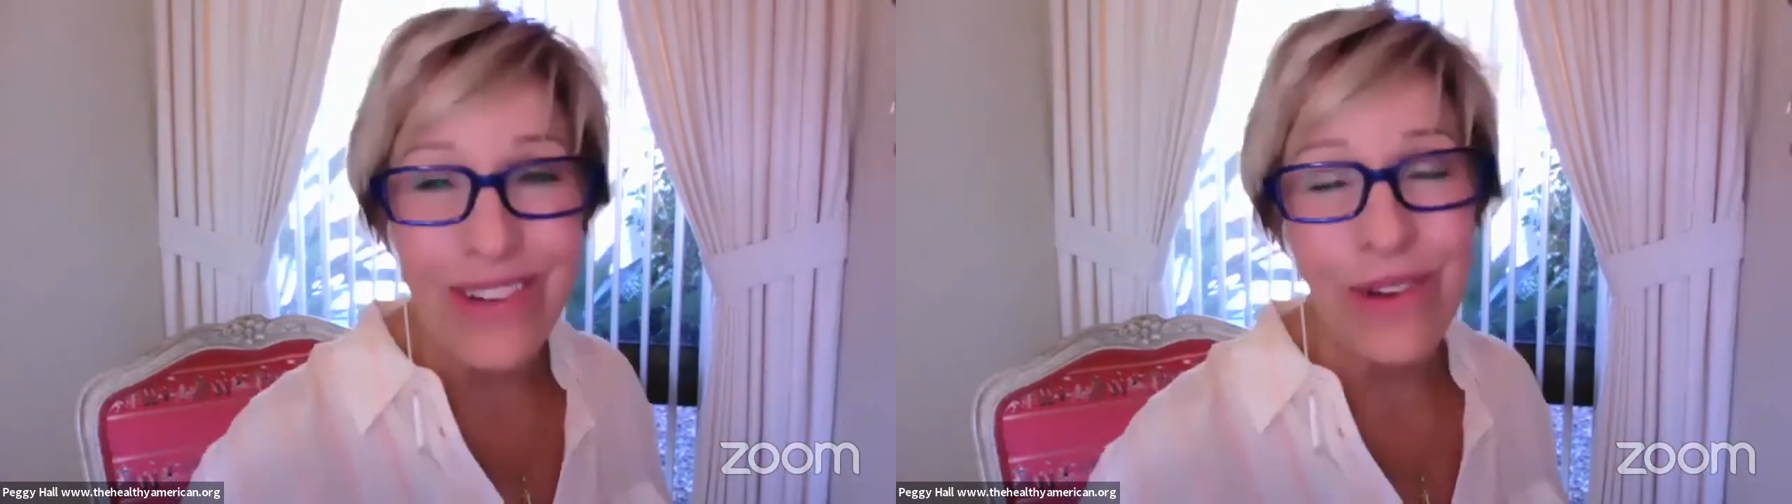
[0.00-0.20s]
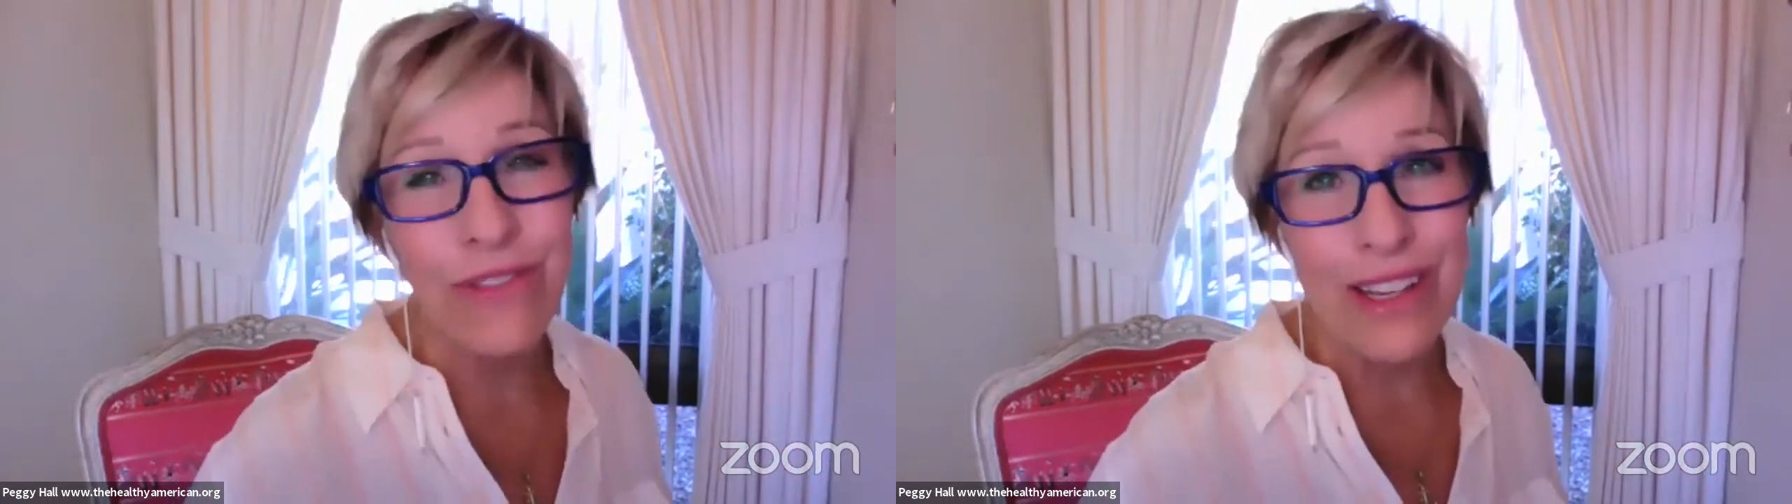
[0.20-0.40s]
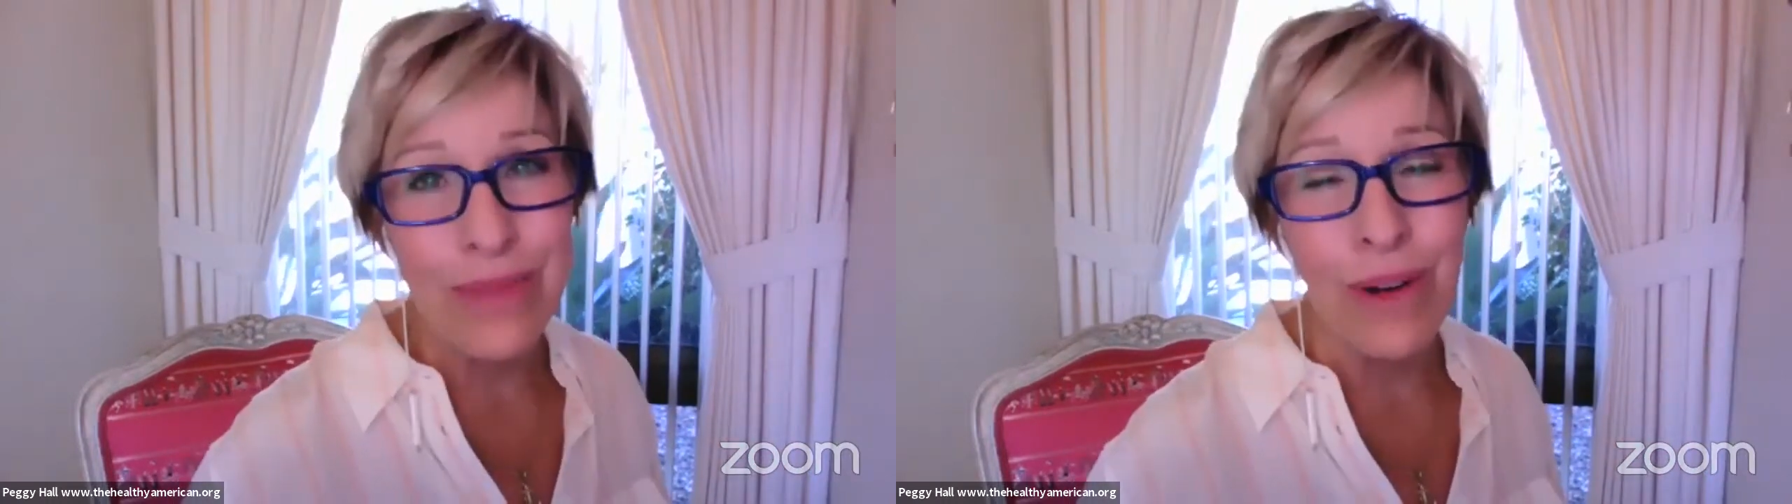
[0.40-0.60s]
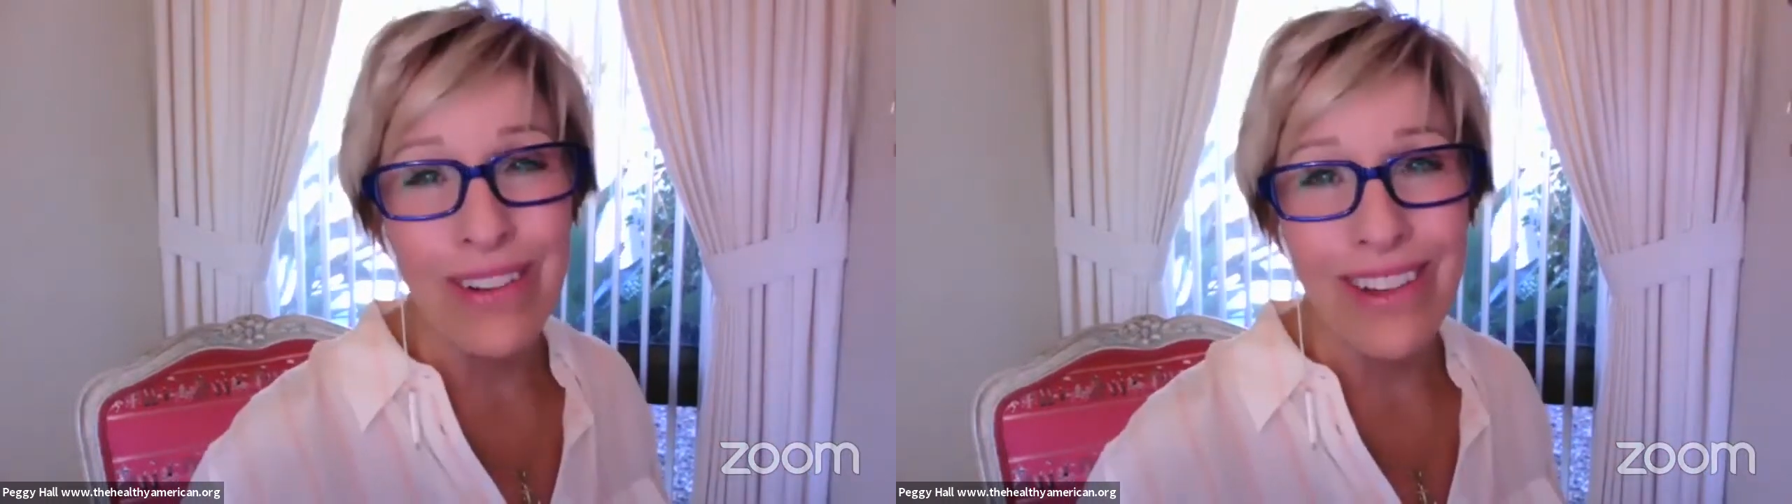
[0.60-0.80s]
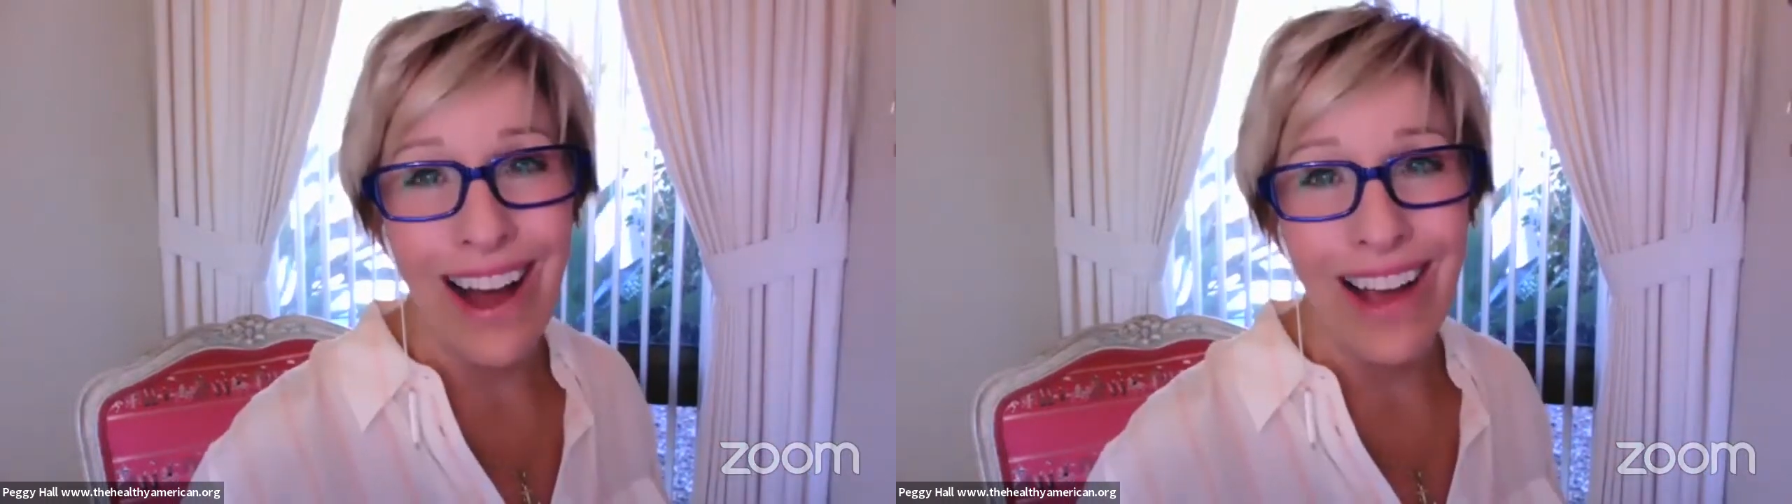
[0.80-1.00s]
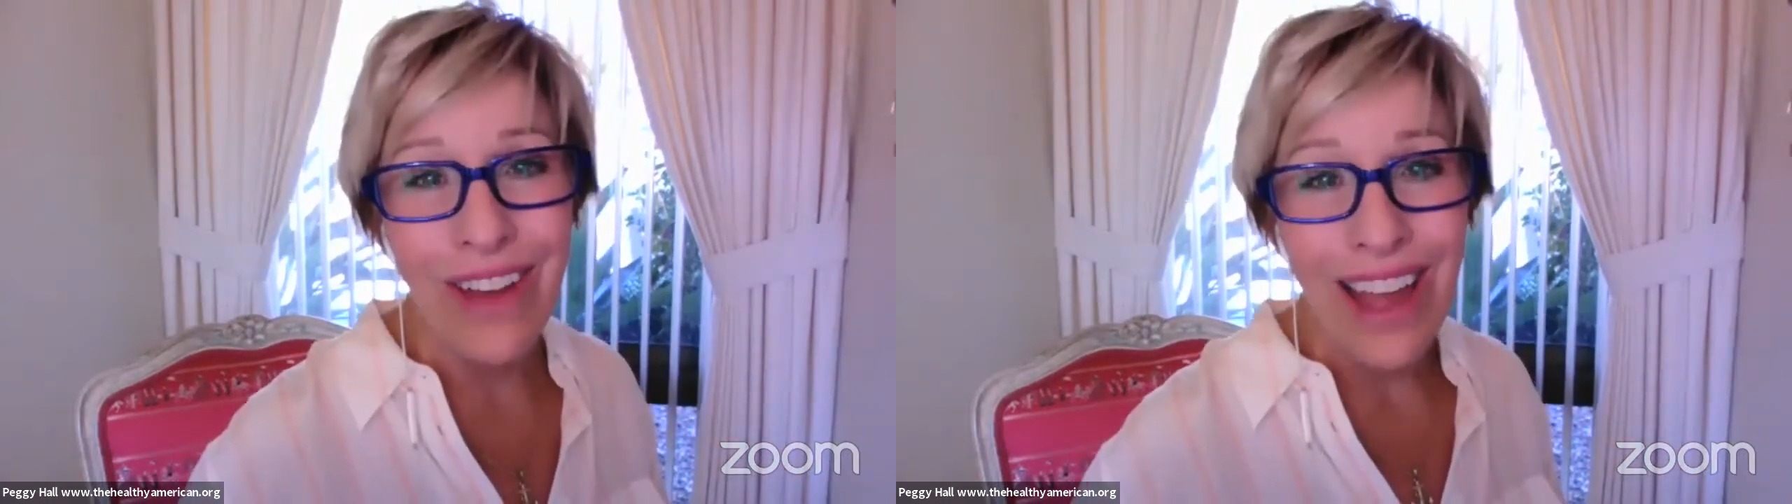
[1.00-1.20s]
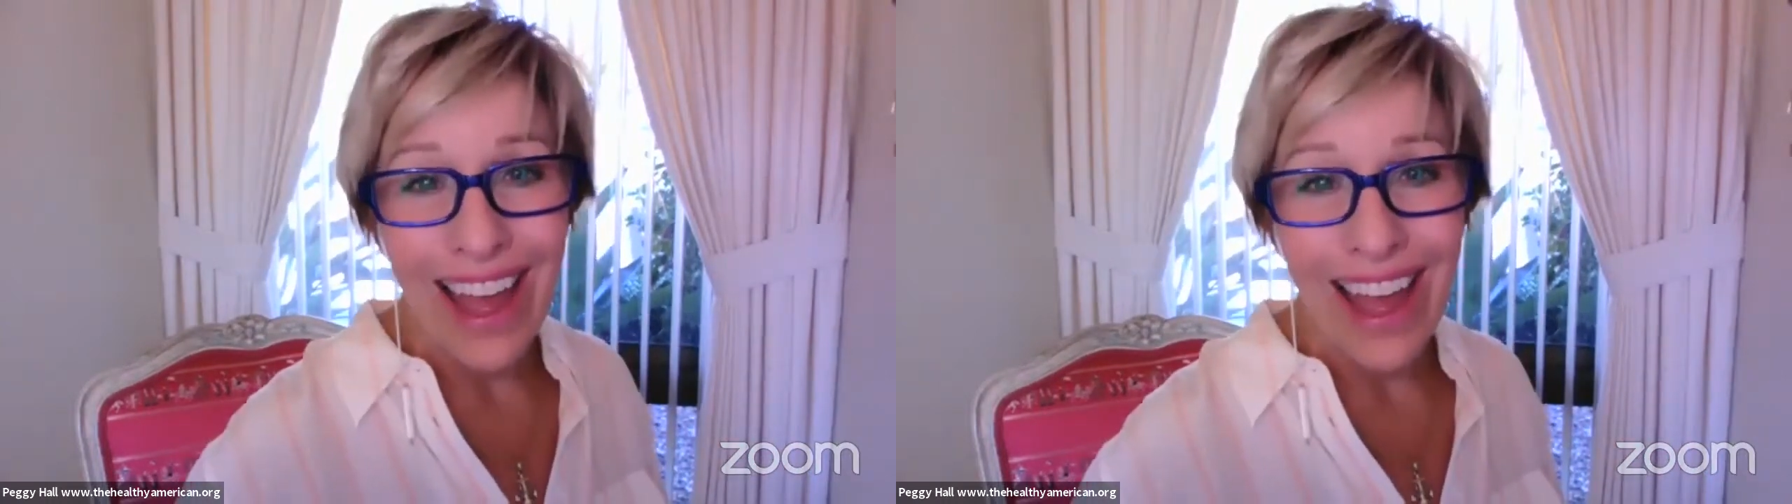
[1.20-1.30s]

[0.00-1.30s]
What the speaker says: do a Facebook Live,